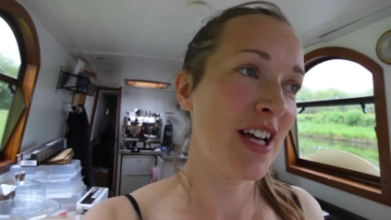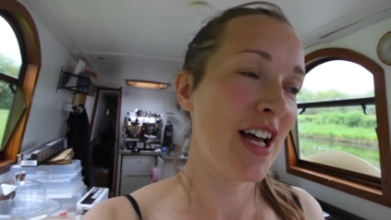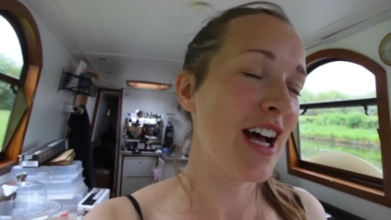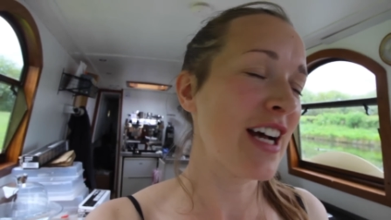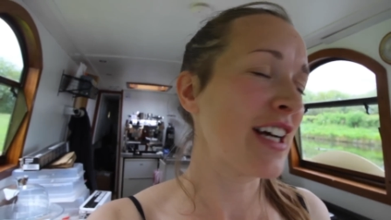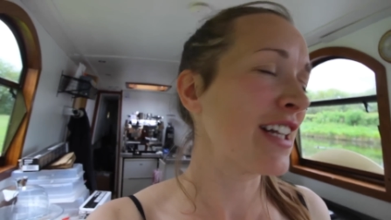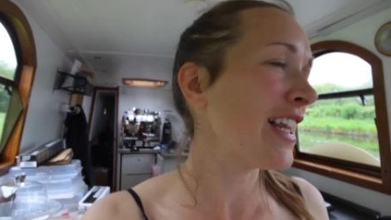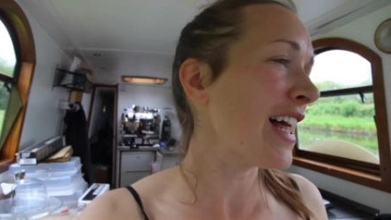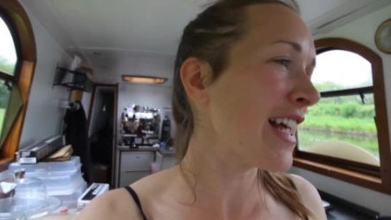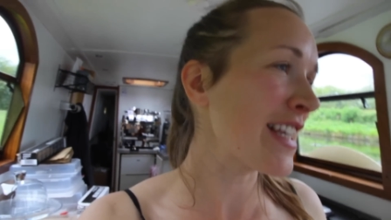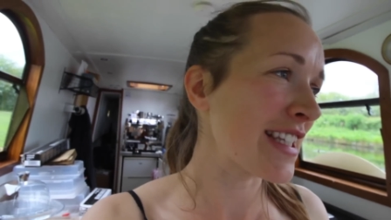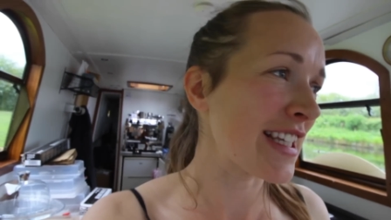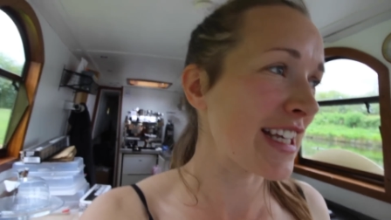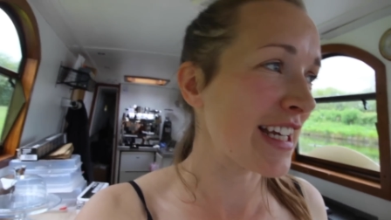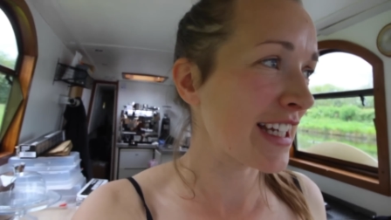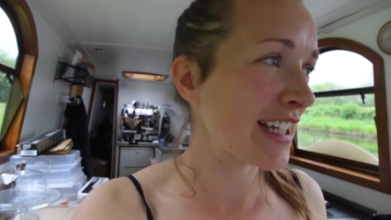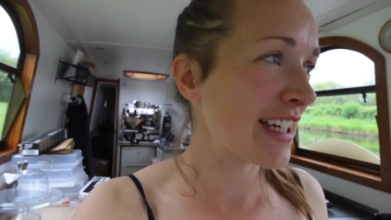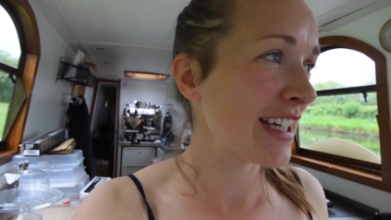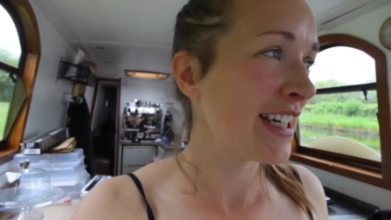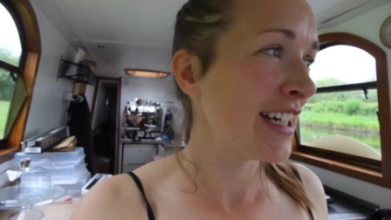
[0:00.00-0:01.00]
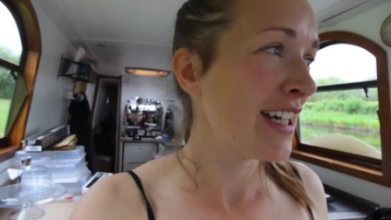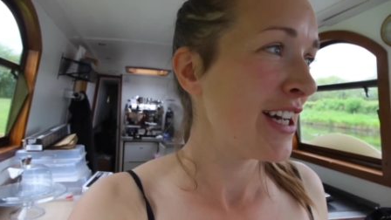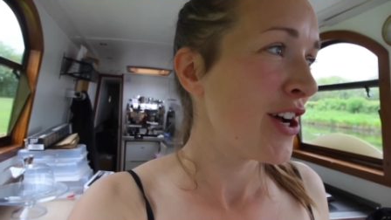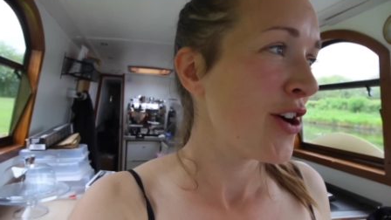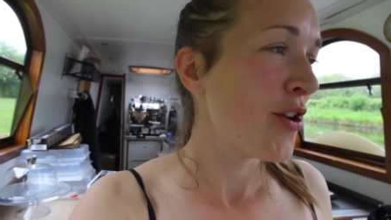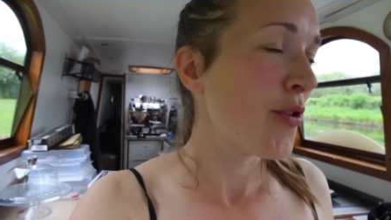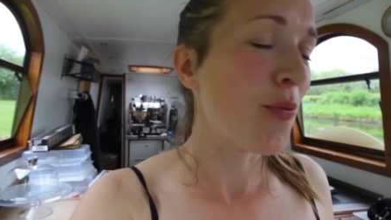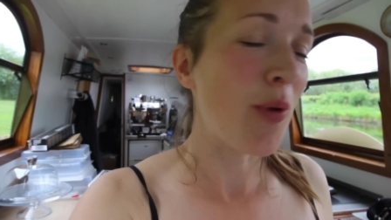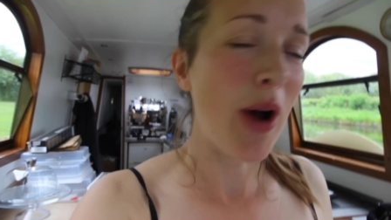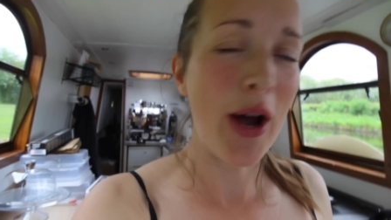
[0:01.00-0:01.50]
A classic.
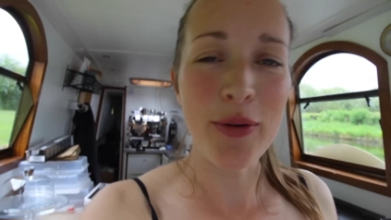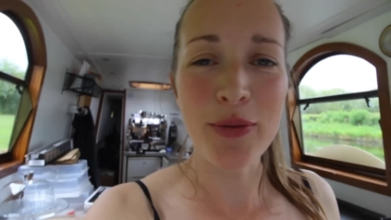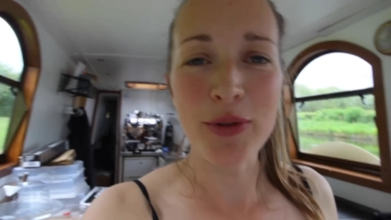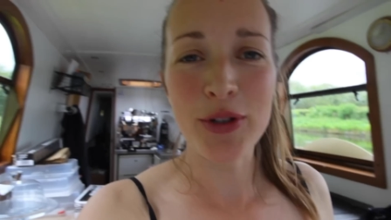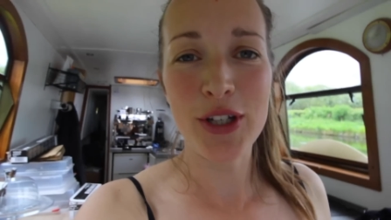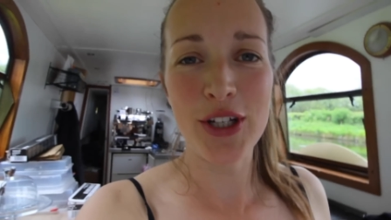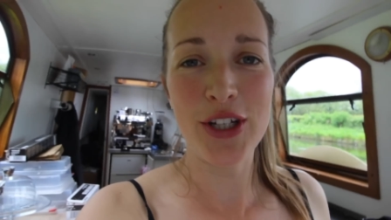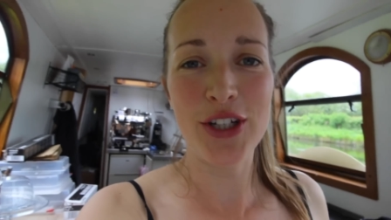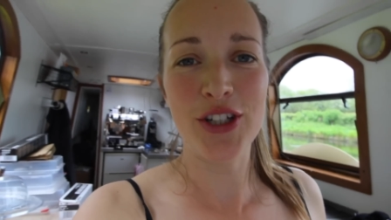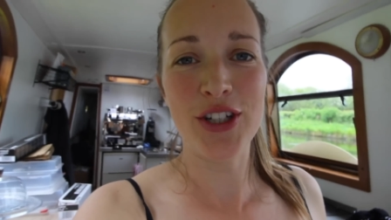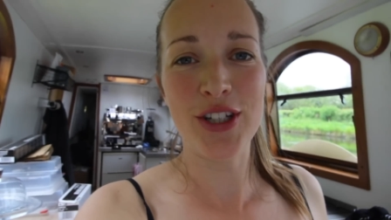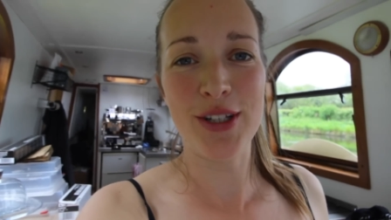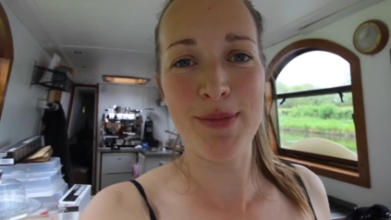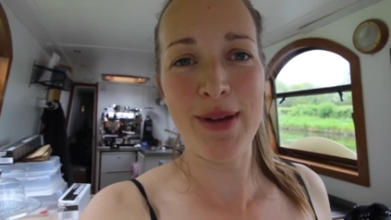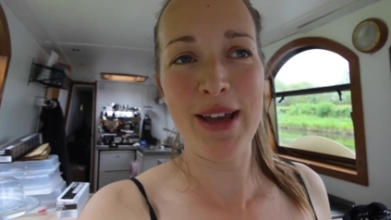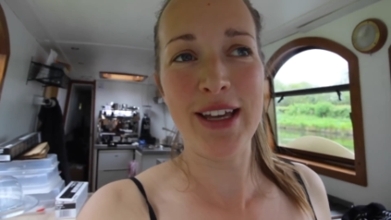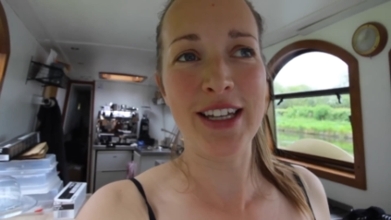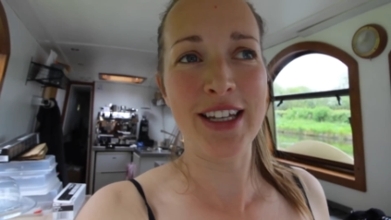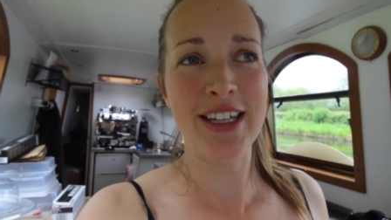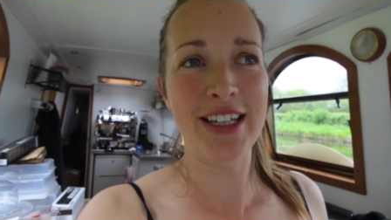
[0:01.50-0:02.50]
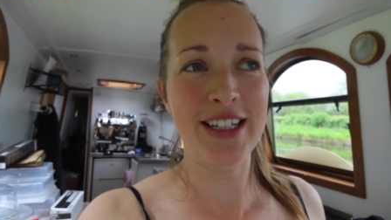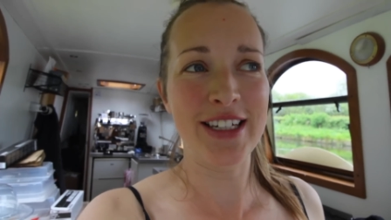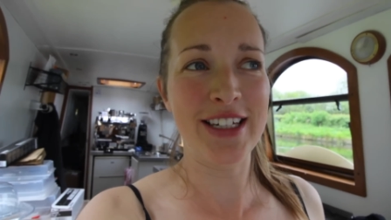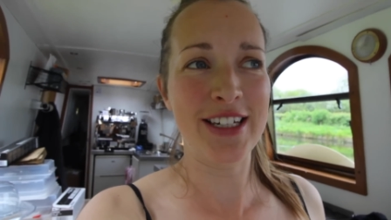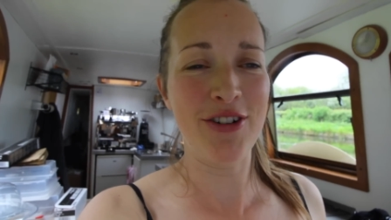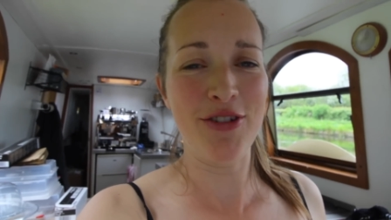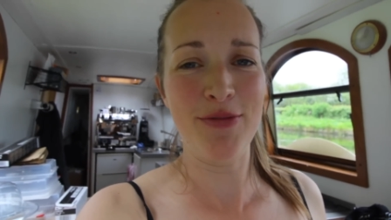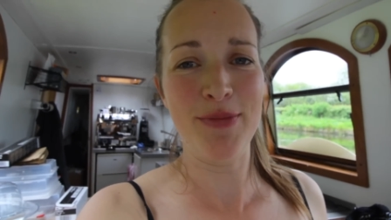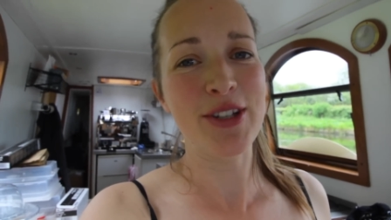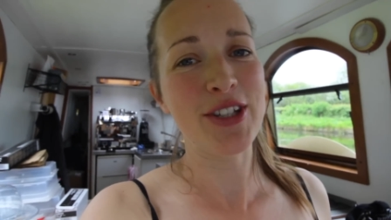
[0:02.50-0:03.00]
Why wouldn't you just make a
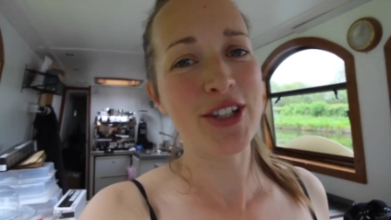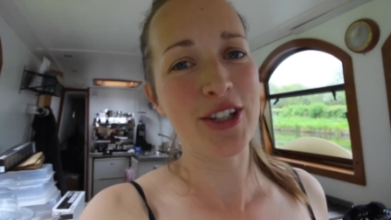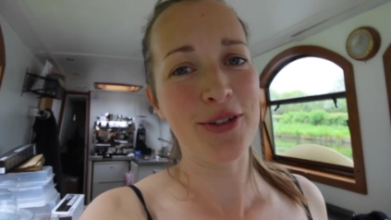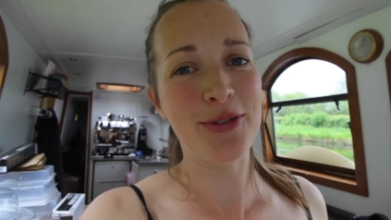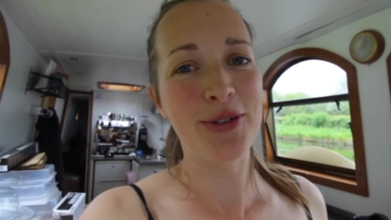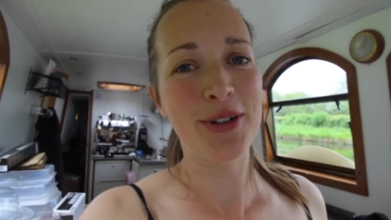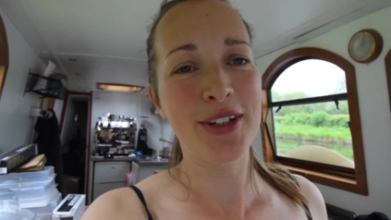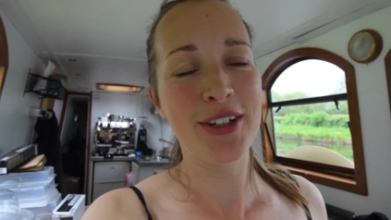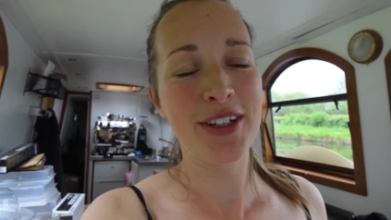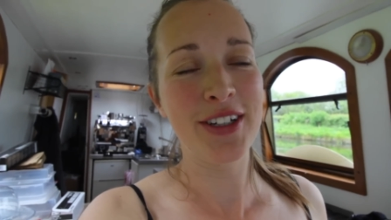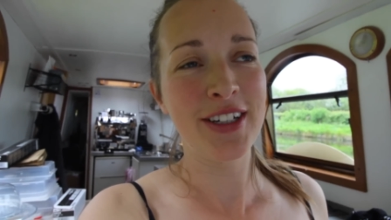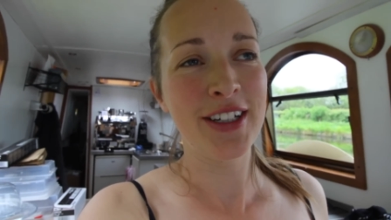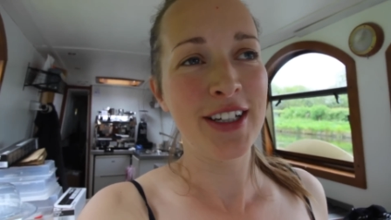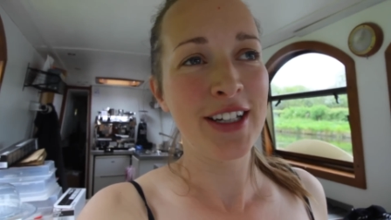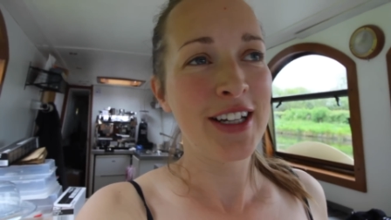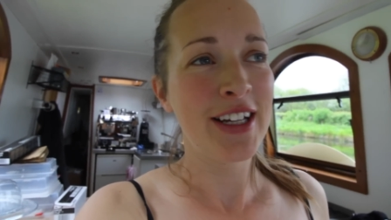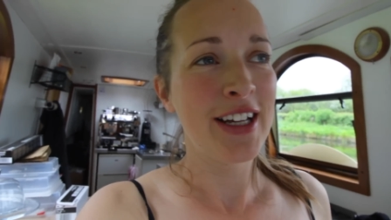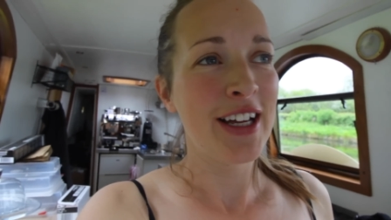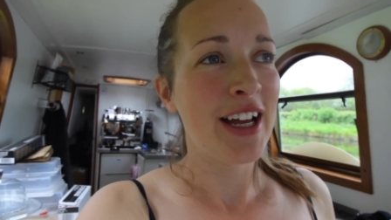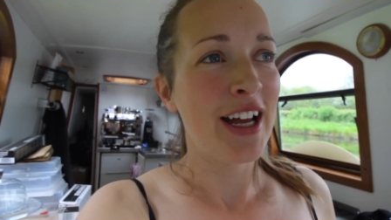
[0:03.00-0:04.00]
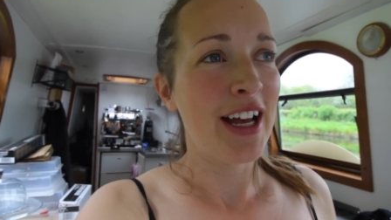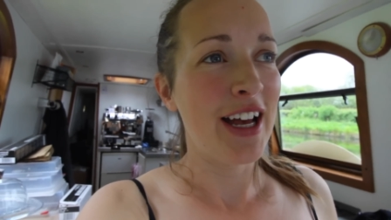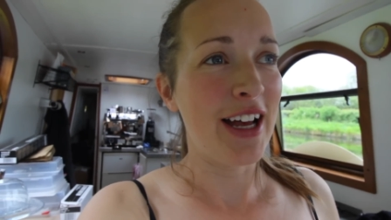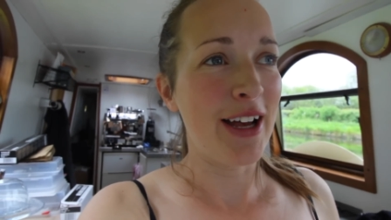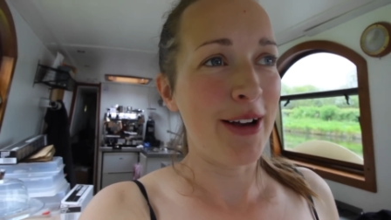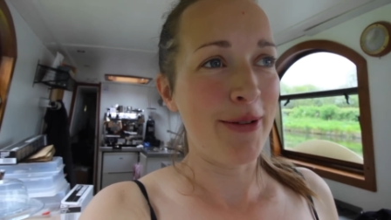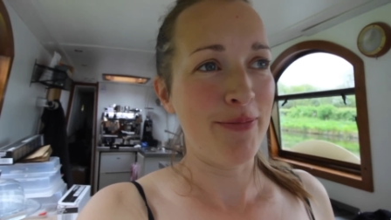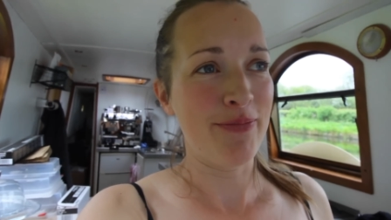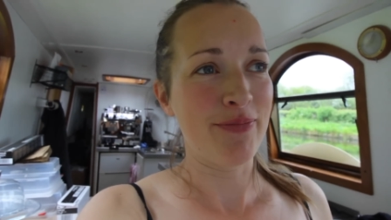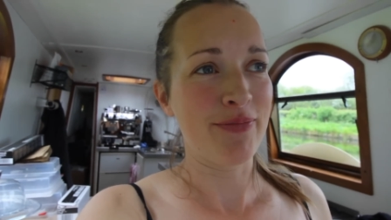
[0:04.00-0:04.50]
tiramisu?
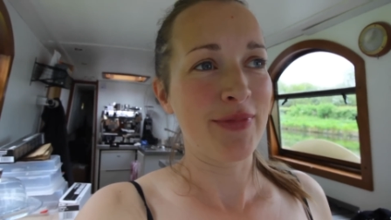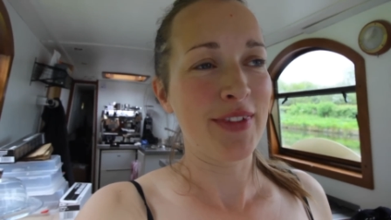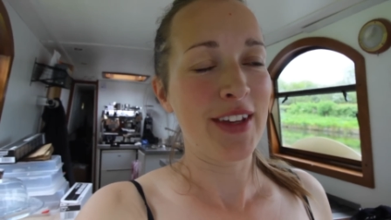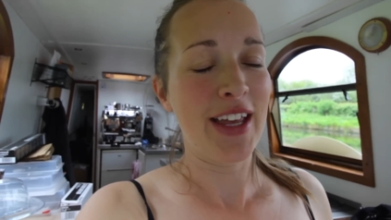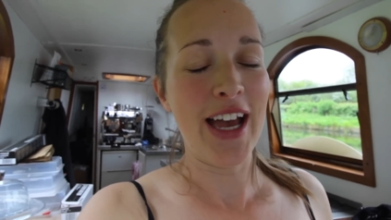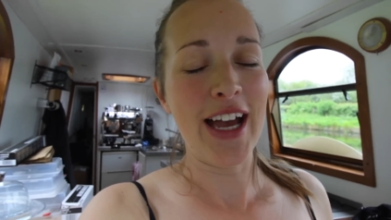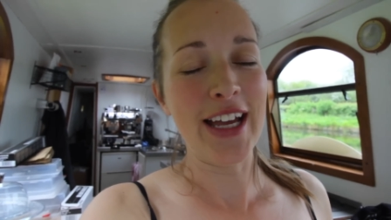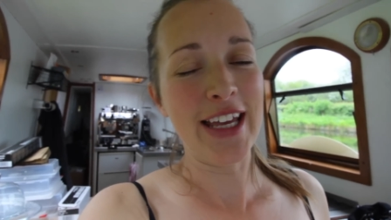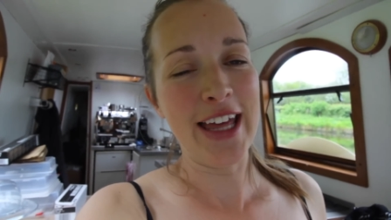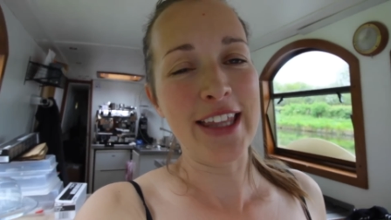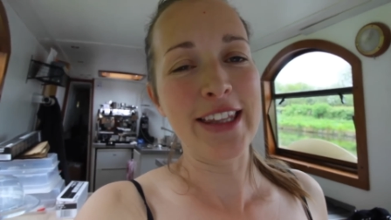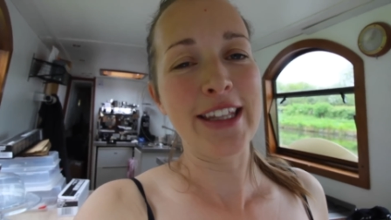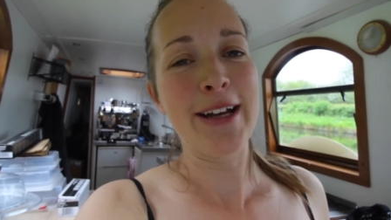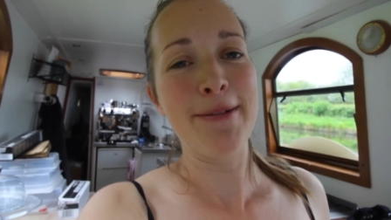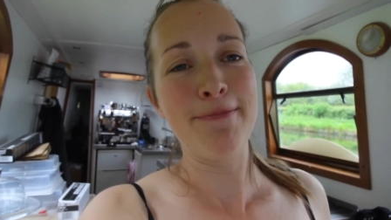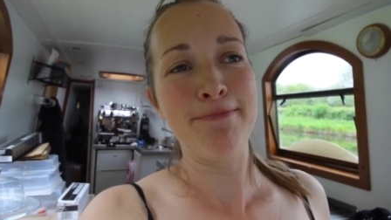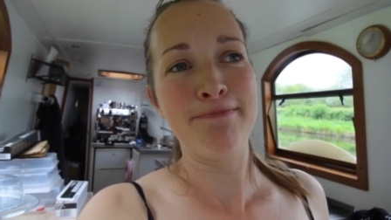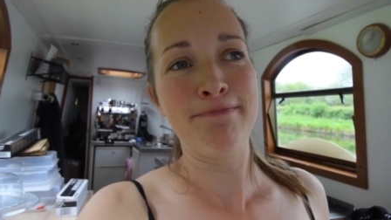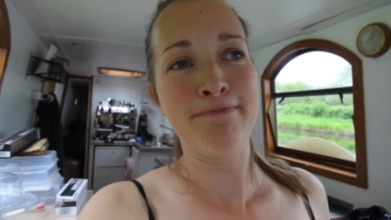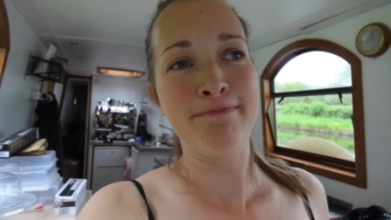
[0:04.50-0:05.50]
I get that.